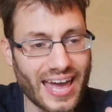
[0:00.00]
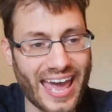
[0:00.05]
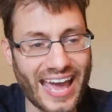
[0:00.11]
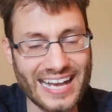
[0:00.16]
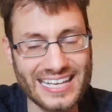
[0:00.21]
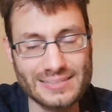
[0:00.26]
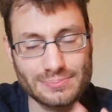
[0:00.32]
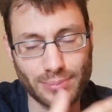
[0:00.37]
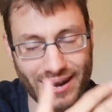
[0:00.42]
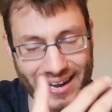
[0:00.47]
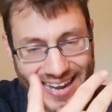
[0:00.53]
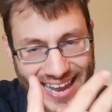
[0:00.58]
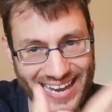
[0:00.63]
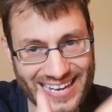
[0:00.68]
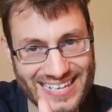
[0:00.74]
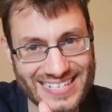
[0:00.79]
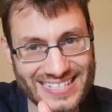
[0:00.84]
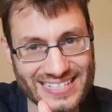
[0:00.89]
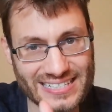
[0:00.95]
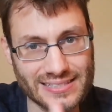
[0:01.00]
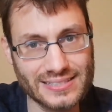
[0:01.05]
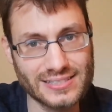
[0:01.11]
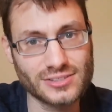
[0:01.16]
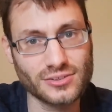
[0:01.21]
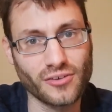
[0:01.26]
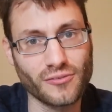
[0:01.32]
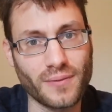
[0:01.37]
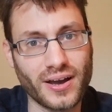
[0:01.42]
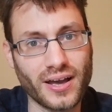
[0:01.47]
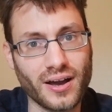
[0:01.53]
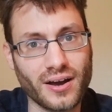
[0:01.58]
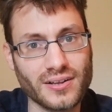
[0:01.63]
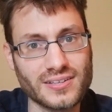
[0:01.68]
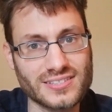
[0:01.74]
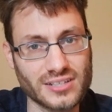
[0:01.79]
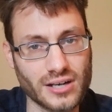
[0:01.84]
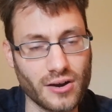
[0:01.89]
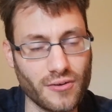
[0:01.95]
explanations of my
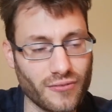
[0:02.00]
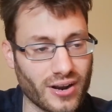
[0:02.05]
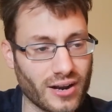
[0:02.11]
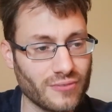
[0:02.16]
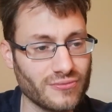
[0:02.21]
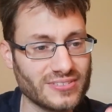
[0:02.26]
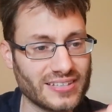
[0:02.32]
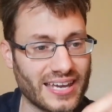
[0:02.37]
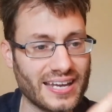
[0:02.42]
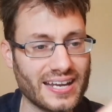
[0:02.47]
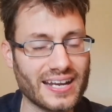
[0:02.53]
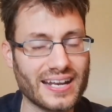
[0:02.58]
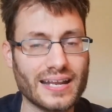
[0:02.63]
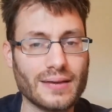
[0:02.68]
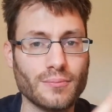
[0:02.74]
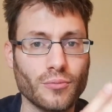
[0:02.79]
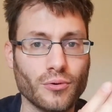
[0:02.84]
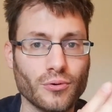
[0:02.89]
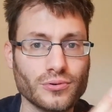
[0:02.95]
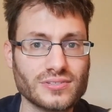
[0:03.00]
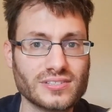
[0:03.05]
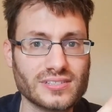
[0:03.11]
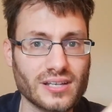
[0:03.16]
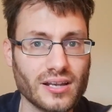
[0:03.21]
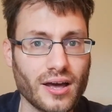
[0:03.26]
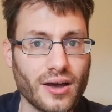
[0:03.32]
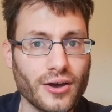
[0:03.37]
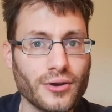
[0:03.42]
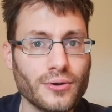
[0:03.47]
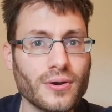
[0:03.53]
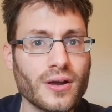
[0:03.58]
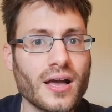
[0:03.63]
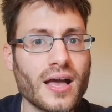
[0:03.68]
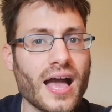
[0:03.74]
answer, if I'd have taken it more slow